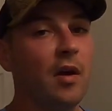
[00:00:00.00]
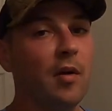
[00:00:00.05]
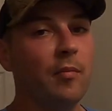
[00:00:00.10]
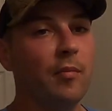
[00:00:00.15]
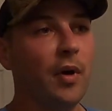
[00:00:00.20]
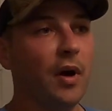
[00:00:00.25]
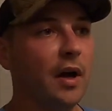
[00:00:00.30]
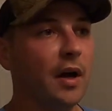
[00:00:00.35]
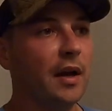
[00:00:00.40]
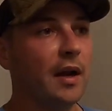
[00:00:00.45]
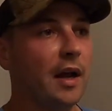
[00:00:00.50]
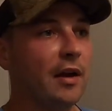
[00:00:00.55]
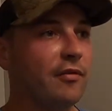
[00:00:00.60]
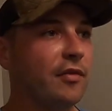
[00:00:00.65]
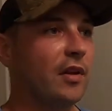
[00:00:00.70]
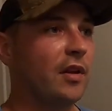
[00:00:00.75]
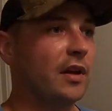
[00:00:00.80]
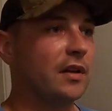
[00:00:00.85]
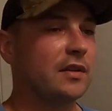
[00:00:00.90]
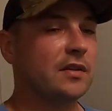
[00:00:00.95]
But I
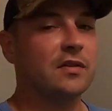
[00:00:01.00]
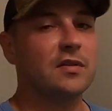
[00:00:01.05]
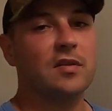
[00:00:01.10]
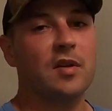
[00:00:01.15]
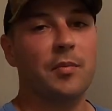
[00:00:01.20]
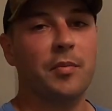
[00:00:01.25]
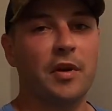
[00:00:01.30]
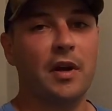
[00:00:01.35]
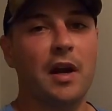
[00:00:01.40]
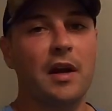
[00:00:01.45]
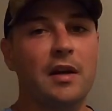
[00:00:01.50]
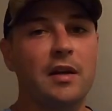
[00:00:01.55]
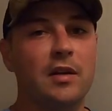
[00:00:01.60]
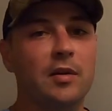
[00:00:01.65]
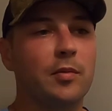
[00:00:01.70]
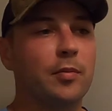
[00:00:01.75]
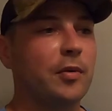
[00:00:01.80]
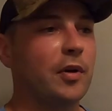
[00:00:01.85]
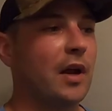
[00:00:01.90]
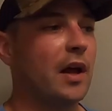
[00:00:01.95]
felt like this is something I needed
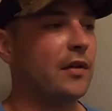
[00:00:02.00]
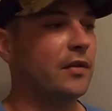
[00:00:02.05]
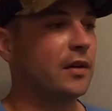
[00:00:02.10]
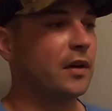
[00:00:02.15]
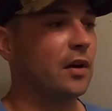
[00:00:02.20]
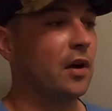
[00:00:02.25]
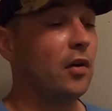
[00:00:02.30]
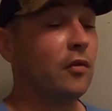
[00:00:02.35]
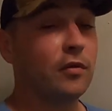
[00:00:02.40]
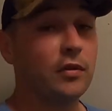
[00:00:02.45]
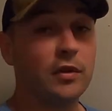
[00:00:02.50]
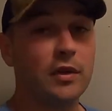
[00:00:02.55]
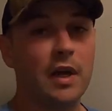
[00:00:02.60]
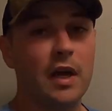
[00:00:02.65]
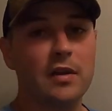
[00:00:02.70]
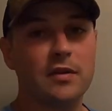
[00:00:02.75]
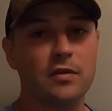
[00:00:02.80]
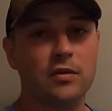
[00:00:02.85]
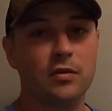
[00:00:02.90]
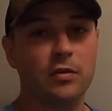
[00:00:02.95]
to put out there. Hopefully you
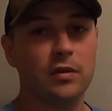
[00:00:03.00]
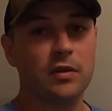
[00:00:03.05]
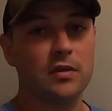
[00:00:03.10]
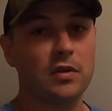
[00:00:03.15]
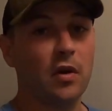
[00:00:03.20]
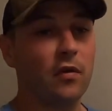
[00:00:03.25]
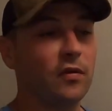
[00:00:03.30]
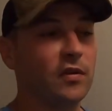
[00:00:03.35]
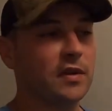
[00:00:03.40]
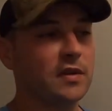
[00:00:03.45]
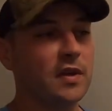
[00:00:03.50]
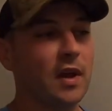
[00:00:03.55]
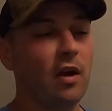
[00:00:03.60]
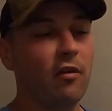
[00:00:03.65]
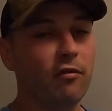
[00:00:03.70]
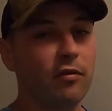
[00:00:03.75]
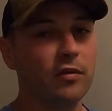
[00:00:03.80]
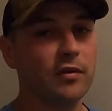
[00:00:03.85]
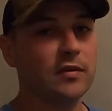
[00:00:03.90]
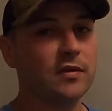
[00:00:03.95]
guys enjoy this. Hopefully it's
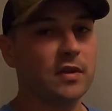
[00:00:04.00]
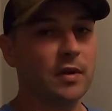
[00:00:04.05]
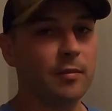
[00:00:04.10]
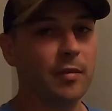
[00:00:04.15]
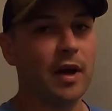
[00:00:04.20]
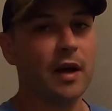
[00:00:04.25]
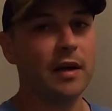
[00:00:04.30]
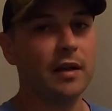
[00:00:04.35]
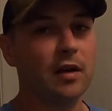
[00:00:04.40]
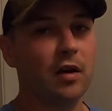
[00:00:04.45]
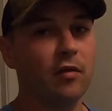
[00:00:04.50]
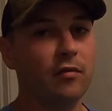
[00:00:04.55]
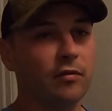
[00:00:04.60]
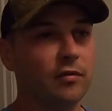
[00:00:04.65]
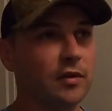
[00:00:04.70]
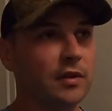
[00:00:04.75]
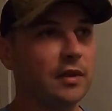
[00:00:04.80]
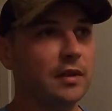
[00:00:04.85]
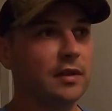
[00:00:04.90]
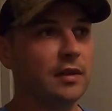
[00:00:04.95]
helpful to somebody.
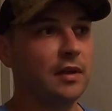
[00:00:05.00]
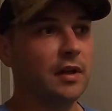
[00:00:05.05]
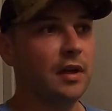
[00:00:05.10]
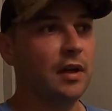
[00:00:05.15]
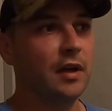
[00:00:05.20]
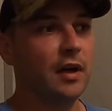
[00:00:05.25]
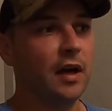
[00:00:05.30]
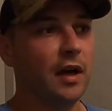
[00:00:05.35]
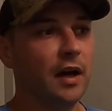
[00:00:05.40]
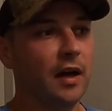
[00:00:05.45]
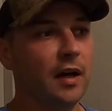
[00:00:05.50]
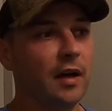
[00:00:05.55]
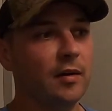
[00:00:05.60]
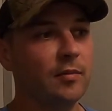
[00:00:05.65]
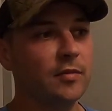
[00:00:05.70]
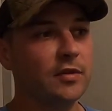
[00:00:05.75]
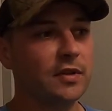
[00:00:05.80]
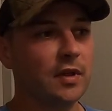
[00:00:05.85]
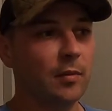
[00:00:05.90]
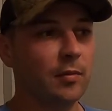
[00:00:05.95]
Hopefully
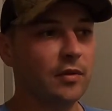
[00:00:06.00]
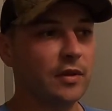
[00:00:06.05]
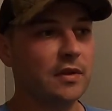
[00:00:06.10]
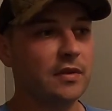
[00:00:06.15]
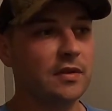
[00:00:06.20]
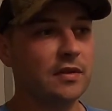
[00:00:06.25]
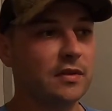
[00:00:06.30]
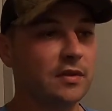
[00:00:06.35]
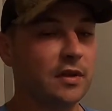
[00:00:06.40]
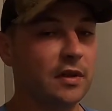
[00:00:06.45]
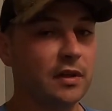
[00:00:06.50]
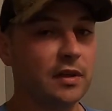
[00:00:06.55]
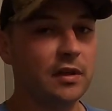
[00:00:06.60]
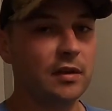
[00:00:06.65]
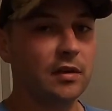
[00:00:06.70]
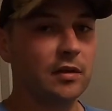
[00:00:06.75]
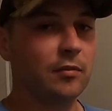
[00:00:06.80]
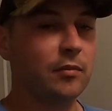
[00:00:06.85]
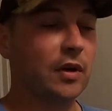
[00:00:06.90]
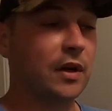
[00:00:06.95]
some of this is good.
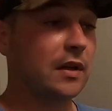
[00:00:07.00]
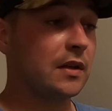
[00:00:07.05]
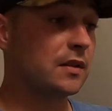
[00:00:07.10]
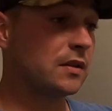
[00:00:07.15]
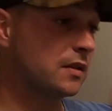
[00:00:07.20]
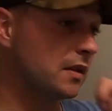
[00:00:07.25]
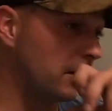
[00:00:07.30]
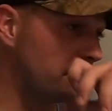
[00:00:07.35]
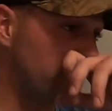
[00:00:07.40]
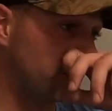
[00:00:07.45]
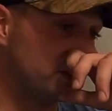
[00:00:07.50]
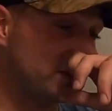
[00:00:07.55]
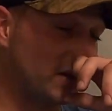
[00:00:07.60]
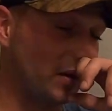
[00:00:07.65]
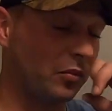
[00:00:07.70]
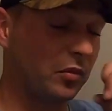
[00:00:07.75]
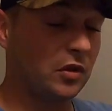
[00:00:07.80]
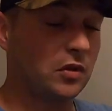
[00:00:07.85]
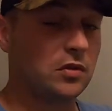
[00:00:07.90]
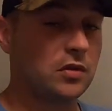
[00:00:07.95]
But it's definitely
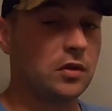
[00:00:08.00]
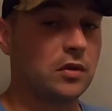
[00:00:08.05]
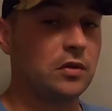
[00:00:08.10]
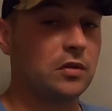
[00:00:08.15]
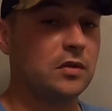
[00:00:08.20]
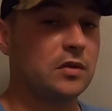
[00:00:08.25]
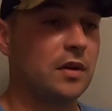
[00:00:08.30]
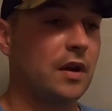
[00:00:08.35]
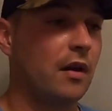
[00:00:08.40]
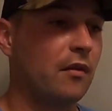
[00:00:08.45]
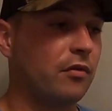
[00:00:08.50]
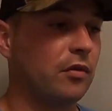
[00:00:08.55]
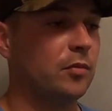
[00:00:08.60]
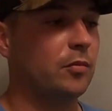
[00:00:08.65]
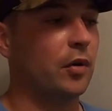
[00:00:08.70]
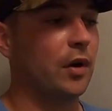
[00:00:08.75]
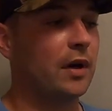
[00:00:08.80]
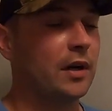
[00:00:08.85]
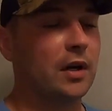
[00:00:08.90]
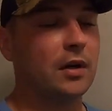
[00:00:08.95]
something you should do. You should definitely
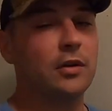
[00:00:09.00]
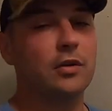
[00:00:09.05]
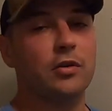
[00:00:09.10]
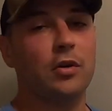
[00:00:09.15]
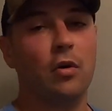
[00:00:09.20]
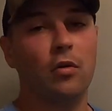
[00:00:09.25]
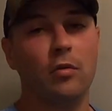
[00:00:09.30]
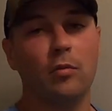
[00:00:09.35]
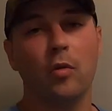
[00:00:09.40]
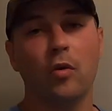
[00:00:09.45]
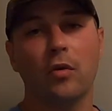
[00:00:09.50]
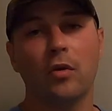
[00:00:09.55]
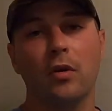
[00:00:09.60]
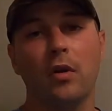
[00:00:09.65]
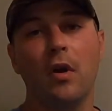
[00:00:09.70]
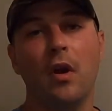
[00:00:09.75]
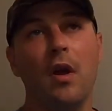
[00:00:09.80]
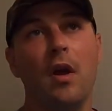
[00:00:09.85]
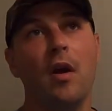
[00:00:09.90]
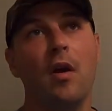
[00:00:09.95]
break down your trolling motor
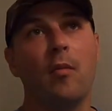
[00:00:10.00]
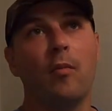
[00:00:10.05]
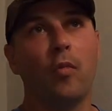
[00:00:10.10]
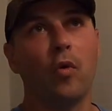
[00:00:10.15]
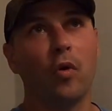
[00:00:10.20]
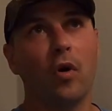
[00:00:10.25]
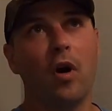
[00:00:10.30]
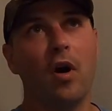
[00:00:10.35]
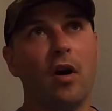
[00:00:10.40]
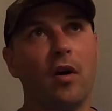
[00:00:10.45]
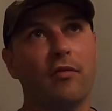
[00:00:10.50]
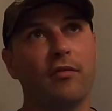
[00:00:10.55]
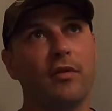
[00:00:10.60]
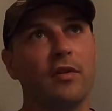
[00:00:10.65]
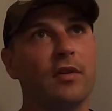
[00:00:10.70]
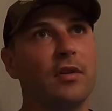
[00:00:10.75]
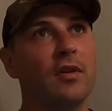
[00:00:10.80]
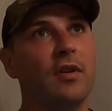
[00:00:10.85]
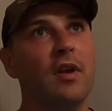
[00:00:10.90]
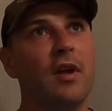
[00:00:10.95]
more
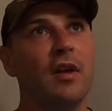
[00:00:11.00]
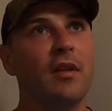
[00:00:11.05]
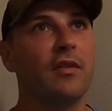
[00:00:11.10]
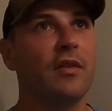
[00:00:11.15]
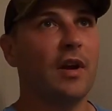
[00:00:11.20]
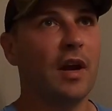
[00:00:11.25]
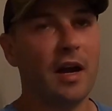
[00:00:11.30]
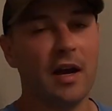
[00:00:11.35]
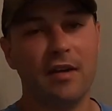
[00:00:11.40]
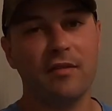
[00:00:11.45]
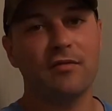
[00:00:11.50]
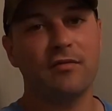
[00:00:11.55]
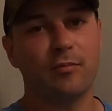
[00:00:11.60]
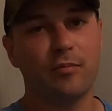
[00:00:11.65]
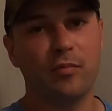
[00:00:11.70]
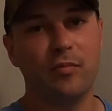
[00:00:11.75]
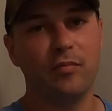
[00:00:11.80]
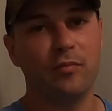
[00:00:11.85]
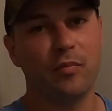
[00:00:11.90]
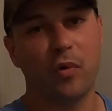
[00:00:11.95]
often than I've
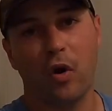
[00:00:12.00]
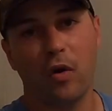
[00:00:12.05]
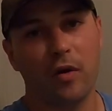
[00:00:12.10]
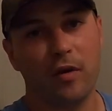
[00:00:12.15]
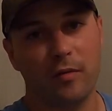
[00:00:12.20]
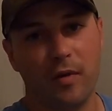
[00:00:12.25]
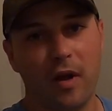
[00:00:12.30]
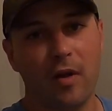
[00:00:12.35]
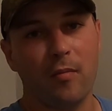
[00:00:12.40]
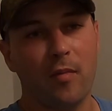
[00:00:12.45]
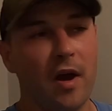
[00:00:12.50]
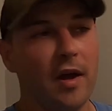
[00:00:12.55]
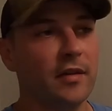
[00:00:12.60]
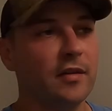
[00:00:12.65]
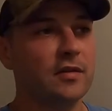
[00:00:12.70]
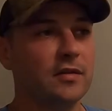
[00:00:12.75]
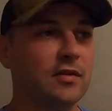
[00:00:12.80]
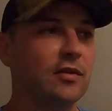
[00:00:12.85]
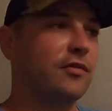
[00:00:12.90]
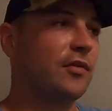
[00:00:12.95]
broken down mine.
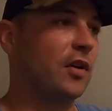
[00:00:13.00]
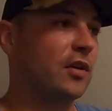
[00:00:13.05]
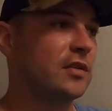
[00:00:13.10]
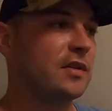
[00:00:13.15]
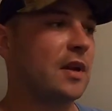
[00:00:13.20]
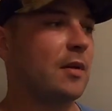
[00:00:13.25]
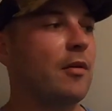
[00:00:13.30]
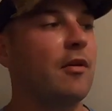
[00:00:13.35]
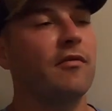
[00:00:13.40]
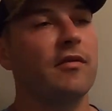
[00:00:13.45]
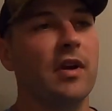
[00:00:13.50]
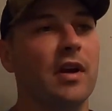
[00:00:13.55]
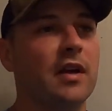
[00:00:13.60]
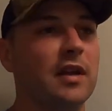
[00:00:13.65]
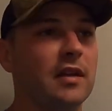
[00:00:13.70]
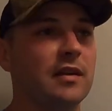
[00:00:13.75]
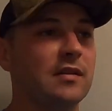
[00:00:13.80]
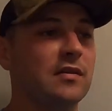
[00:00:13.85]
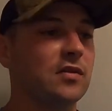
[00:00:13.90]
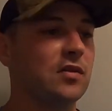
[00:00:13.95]
This is the first time I've done it.
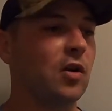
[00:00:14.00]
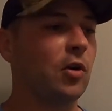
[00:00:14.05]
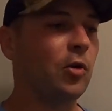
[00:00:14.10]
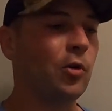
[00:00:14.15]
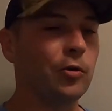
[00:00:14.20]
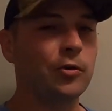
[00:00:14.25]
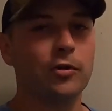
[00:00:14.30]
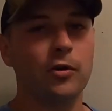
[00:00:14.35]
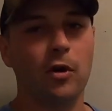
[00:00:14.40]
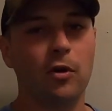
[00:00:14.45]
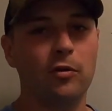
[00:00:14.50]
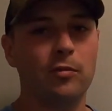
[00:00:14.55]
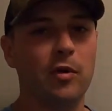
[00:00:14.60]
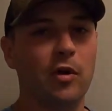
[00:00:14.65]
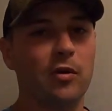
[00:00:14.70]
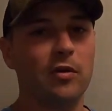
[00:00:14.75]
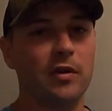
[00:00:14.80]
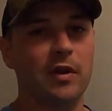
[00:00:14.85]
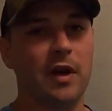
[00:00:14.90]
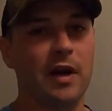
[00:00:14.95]
And this is an old trolling
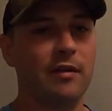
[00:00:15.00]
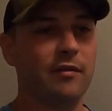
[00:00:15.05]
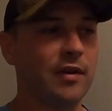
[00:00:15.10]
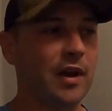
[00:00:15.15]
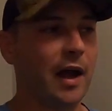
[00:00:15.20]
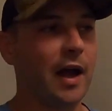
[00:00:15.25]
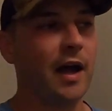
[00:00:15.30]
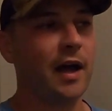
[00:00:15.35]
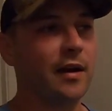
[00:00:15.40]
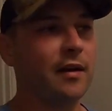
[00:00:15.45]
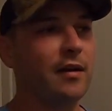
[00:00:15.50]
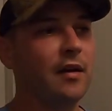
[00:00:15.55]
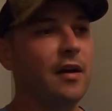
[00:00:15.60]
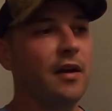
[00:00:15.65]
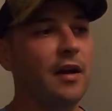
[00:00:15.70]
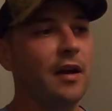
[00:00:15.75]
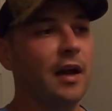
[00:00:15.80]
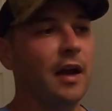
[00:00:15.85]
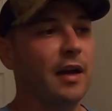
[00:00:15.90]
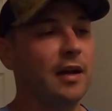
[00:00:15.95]
motor that I've got.
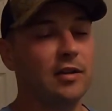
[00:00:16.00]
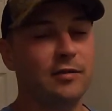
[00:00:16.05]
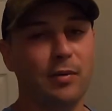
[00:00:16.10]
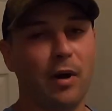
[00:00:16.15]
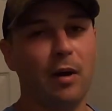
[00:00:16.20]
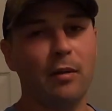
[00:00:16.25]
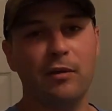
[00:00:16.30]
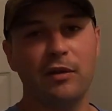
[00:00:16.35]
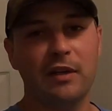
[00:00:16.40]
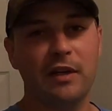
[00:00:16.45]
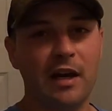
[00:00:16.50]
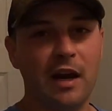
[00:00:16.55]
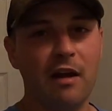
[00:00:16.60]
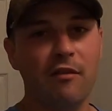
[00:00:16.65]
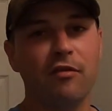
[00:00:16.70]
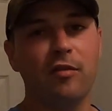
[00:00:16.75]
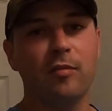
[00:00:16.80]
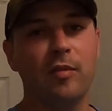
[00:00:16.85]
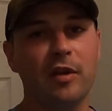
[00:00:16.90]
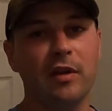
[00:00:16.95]
And it's probably
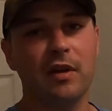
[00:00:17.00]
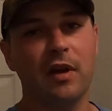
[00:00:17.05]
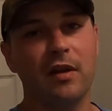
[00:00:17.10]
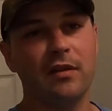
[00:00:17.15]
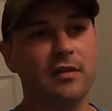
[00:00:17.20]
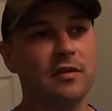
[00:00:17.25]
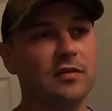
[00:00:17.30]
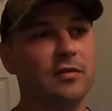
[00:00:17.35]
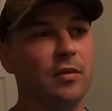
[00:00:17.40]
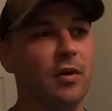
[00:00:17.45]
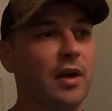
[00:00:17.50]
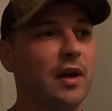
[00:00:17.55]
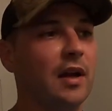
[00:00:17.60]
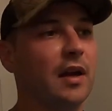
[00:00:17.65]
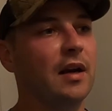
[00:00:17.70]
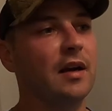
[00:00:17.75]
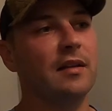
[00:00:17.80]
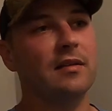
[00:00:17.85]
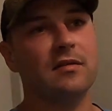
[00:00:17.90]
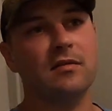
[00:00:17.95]
never been done this way,
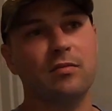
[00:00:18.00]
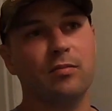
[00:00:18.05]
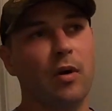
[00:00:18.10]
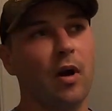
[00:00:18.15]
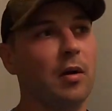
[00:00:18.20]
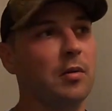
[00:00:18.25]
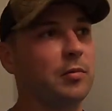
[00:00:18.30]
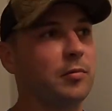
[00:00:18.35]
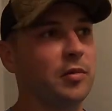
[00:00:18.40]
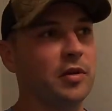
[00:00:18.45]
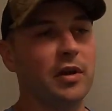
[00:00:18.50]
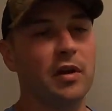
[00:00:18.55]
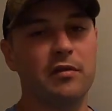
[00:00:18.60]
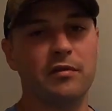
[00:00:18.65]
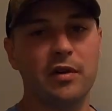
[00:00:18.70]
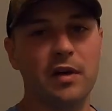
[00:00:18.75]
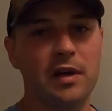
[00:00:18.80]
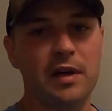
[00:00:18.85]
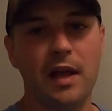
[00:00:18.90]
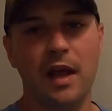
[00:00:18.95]
and it's probably
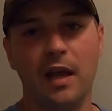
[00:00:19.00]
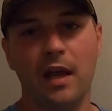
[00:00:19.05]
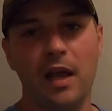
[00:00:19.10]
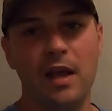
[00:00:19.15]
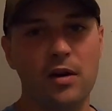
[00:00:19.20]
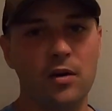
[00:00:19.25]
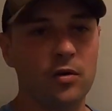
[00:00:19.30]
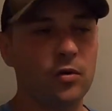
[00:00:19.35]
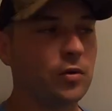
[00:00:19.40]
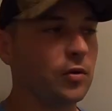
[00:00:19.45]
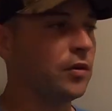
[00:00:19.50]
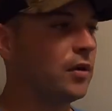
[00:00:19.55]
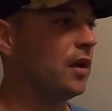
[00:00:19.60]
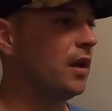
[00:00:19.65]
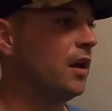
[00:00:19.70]
over a decade old.